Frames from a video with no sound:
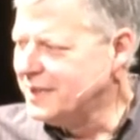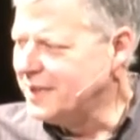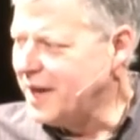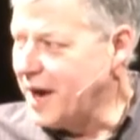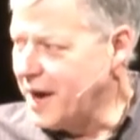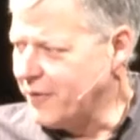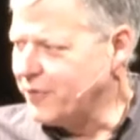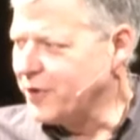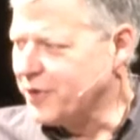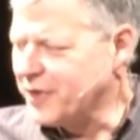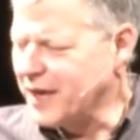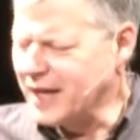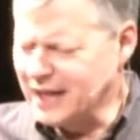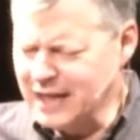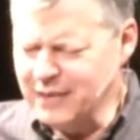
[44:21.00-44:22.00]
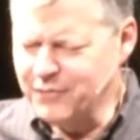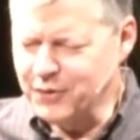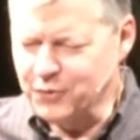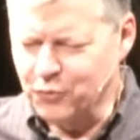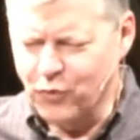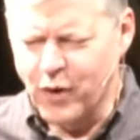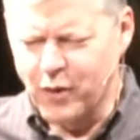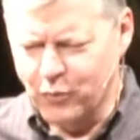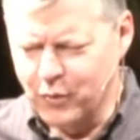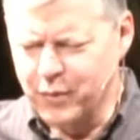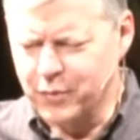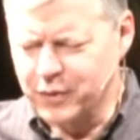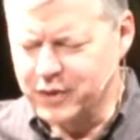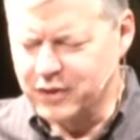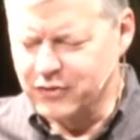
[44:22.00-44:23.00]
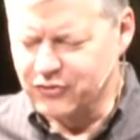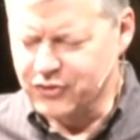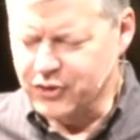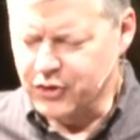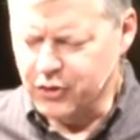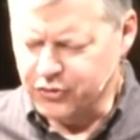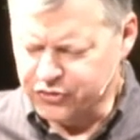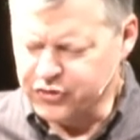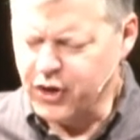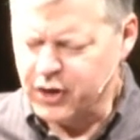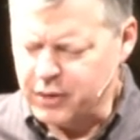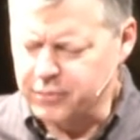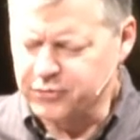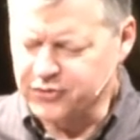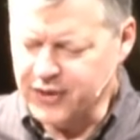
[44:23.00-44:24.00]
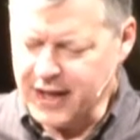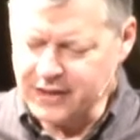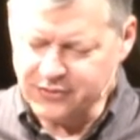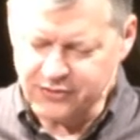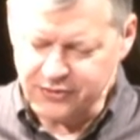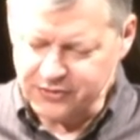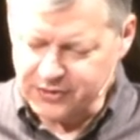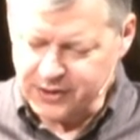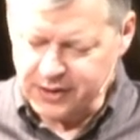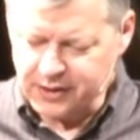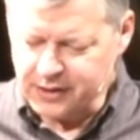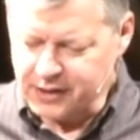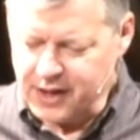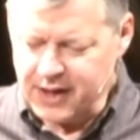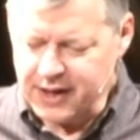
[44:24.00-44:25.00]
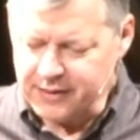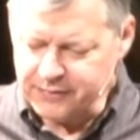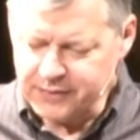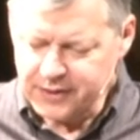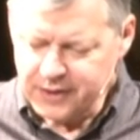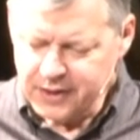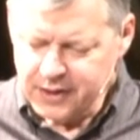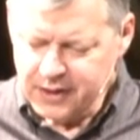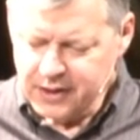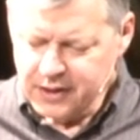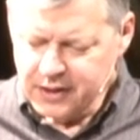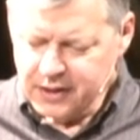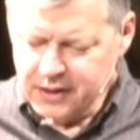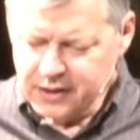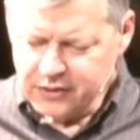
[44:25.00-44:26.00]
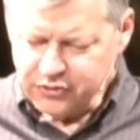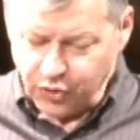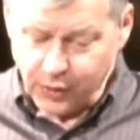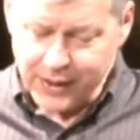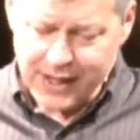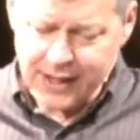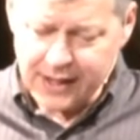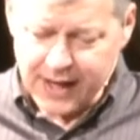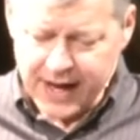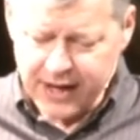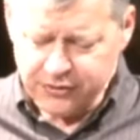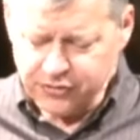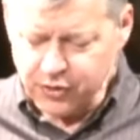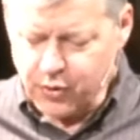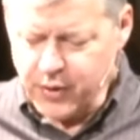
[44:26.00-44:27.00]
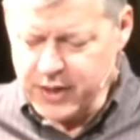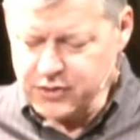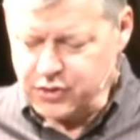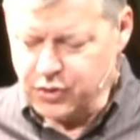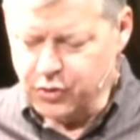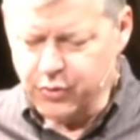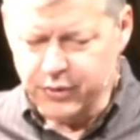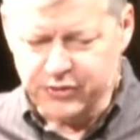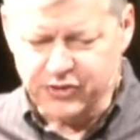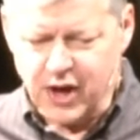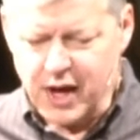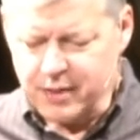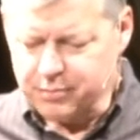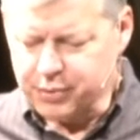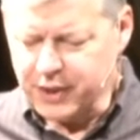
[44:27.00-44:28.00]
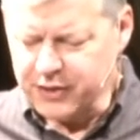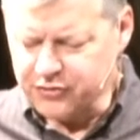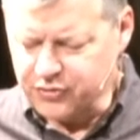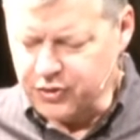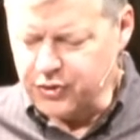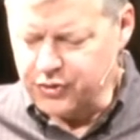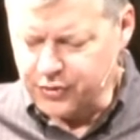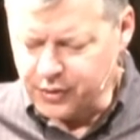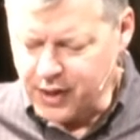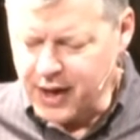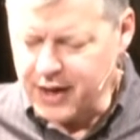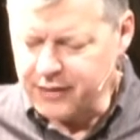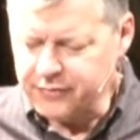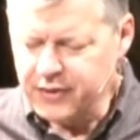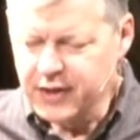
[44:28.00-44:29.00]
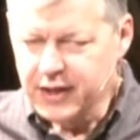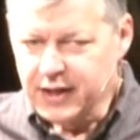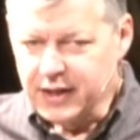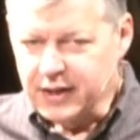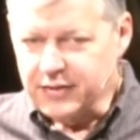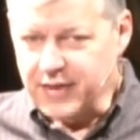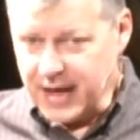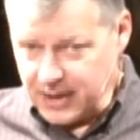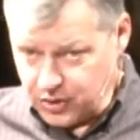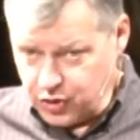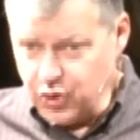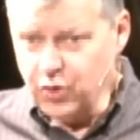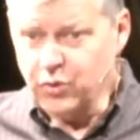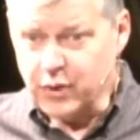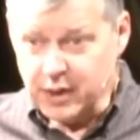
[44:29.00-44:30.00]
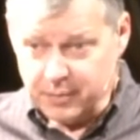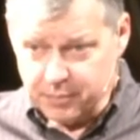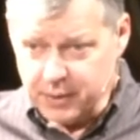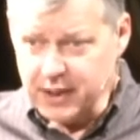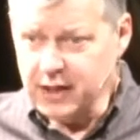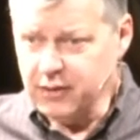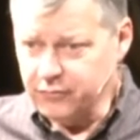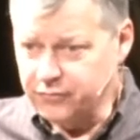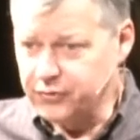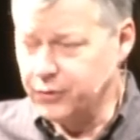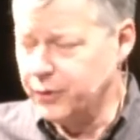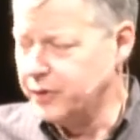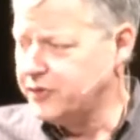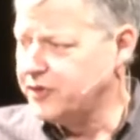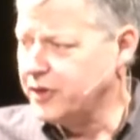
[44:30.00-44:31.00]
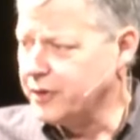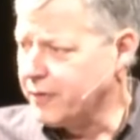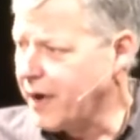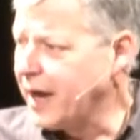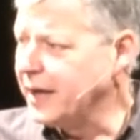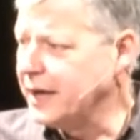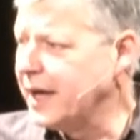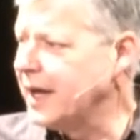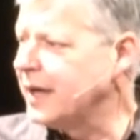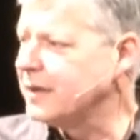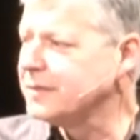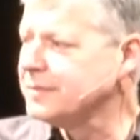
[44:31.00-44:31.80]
everything, even what we would consider circumstances in our life. So, again, I ask the question who has God placed in your life that you can be influencing right now?